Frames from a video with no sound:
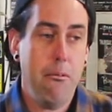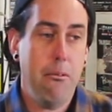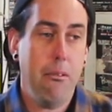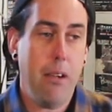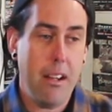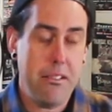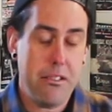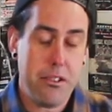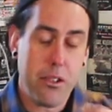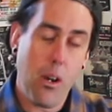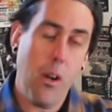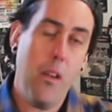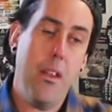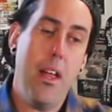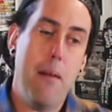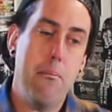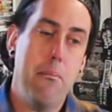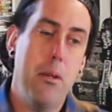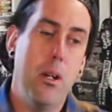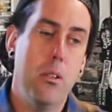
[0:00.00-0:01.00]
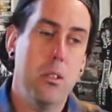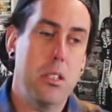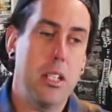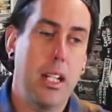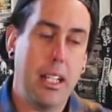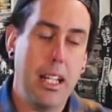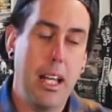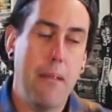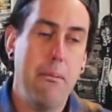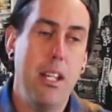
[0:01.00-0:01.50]
I saw that post, I
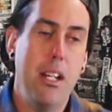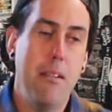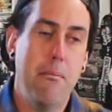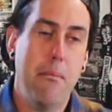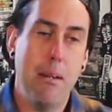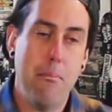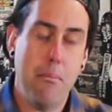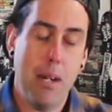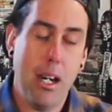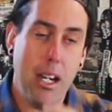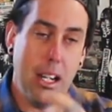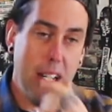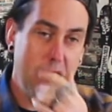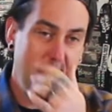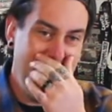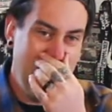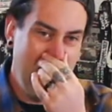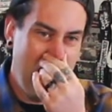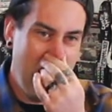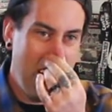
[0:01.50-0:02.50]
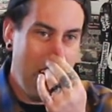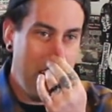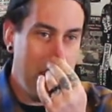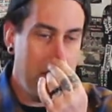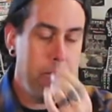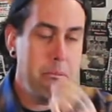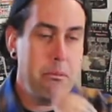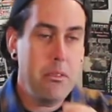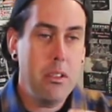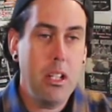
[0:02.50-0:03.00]
kept it in my mind,
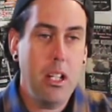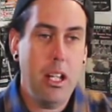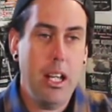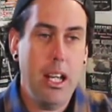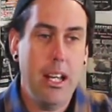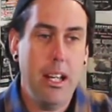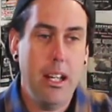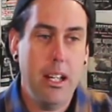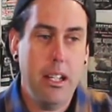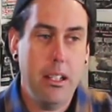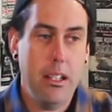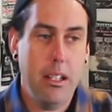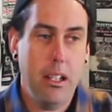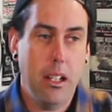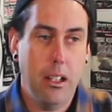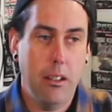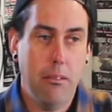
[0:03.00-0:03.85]
and